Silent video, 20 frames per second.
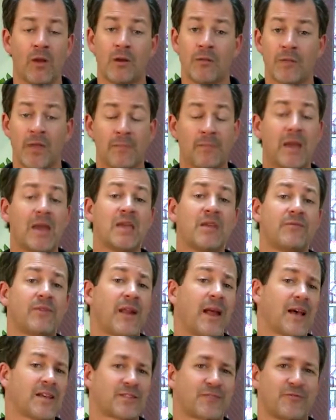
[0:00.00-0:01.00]
They may even
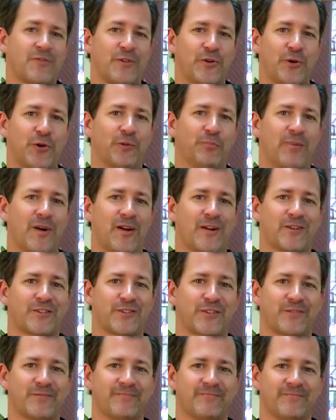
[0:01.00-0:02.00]
ask for the old
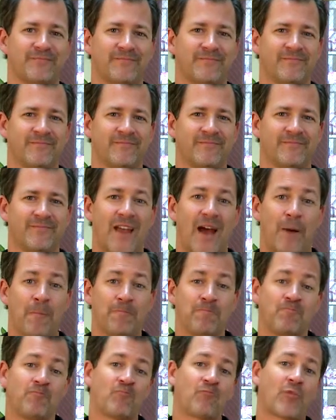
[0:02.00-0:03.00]
parts. Now,
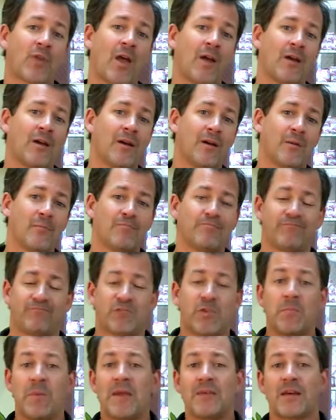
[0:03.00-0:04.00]

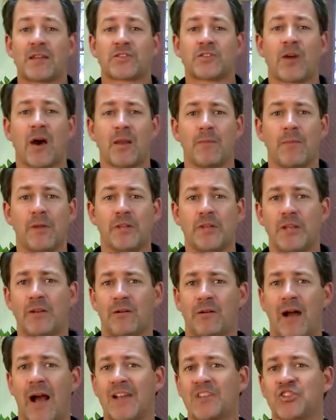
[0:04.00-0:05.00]
to me, that's not a big
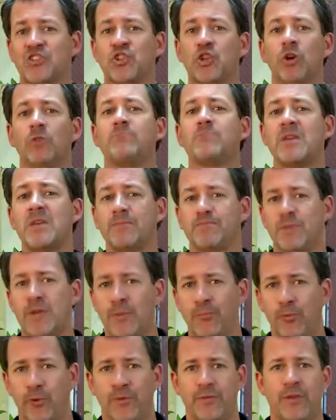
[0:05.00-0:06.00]
deal. I still meet
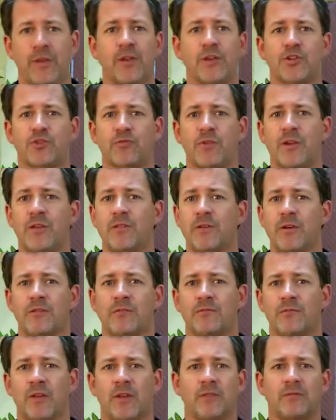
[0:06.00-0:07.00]
people in the industry
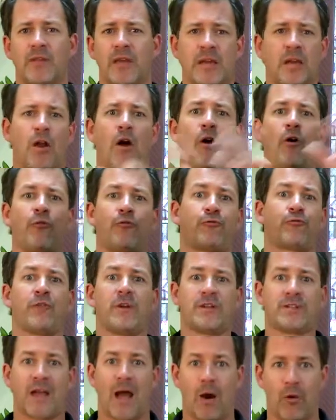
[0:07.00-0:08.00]
that they get all
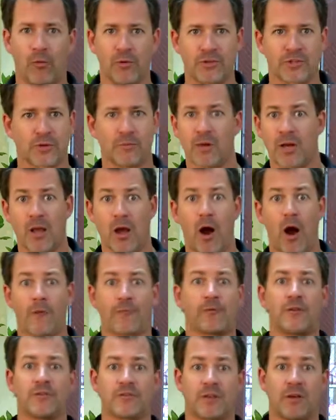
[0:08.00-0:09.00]
freaked out when somebody
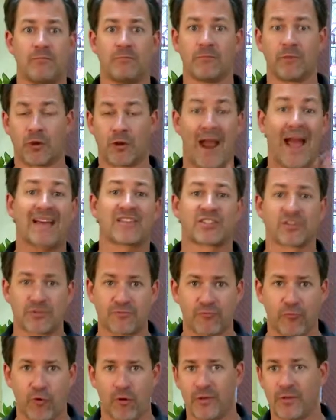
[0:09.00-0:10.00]
offers them or asks
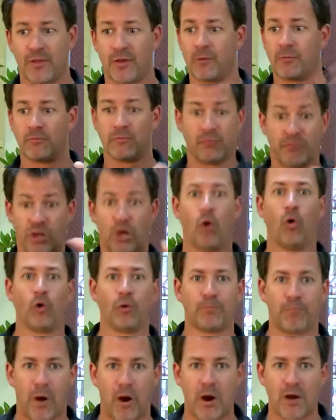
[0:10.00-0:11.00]
for the
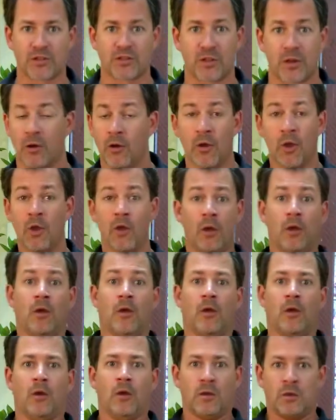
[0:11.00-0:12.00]
old parts.
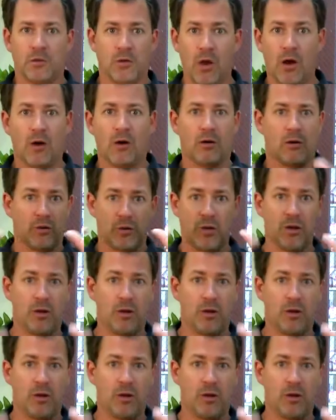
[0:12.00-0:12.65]
No,